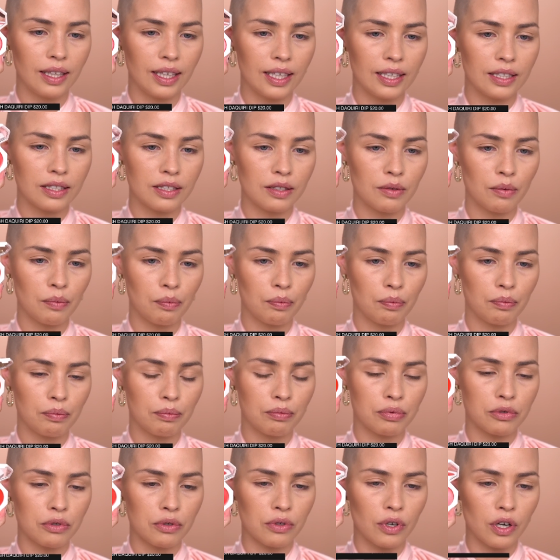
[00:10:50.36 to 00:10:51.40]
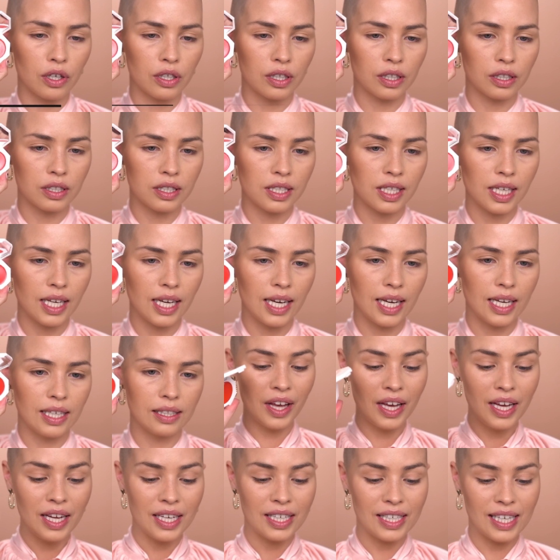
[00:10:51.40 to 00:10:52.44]
this product is.
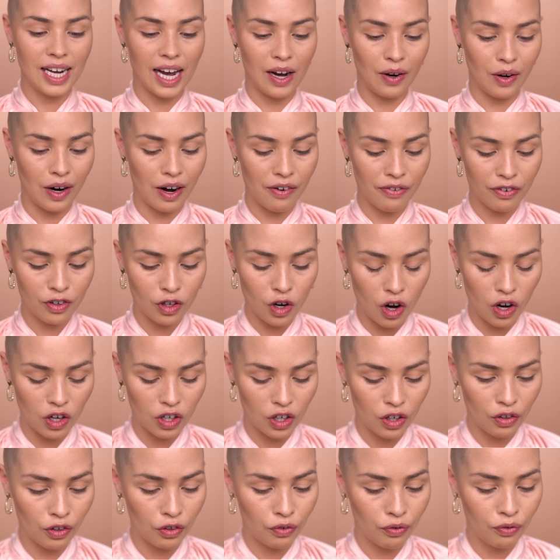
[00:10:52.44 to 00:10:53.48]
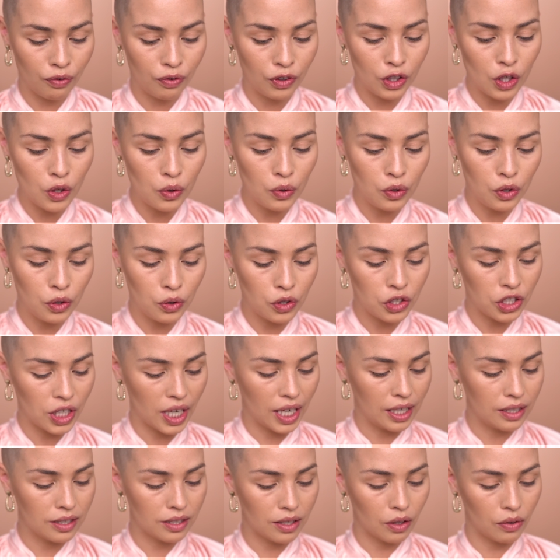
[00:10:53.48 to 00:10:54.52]
Now I've got a few new
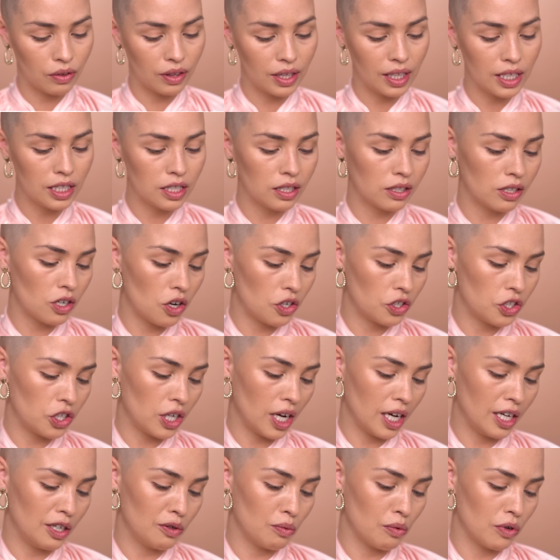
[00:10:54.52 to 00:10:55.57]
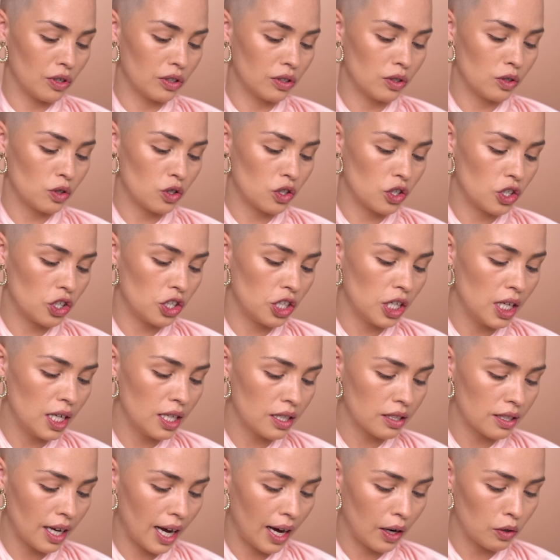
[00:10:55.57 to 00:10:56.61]
shades. So this shade was
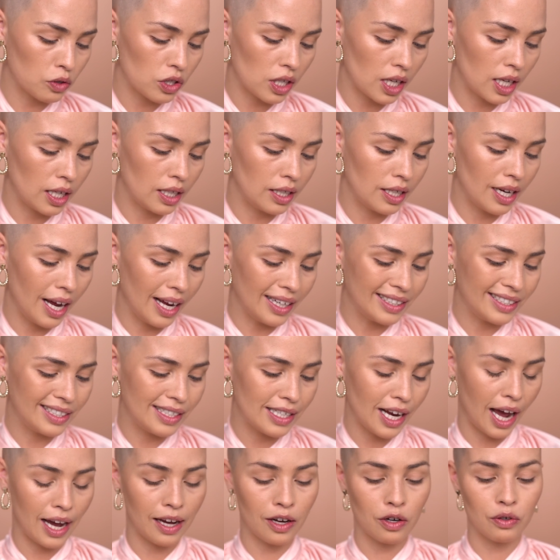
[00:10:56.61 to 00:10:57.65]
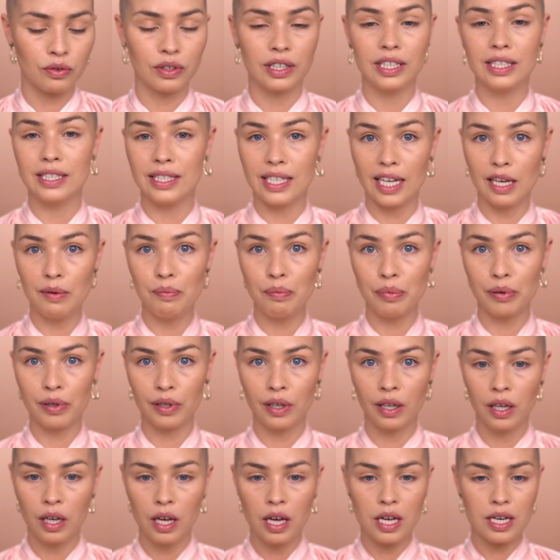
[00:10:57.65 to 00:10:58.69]
Cheeks Out in Daiquiri Dip.
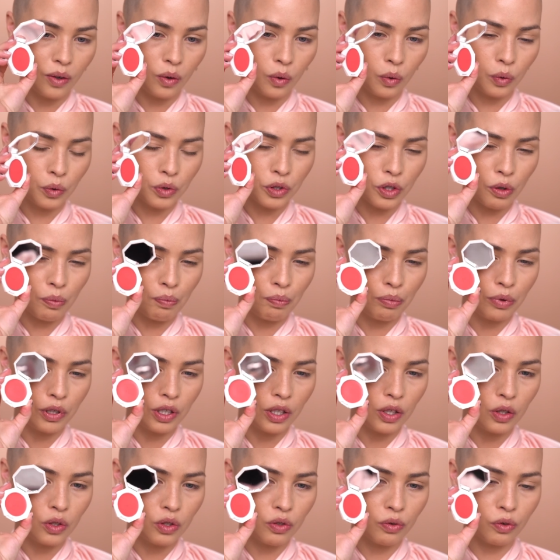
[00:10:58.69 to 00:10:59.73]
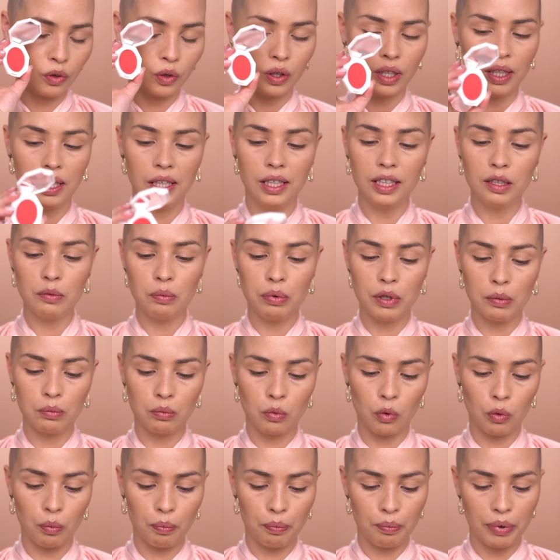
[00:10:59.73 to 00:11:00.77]
Also beautiful, a little bit
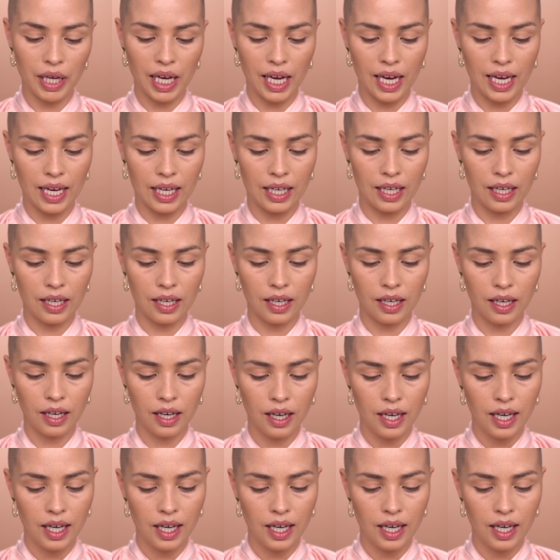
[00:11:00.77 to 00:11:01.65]
more pink.